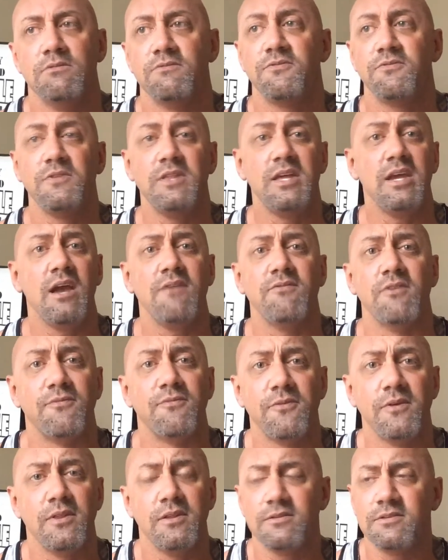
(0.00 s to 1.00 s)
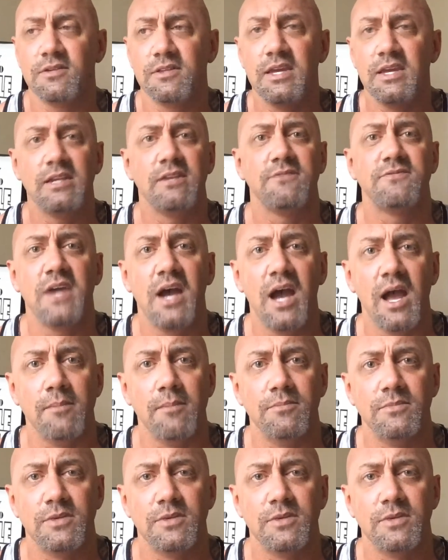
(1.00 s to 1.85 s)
to the end of time.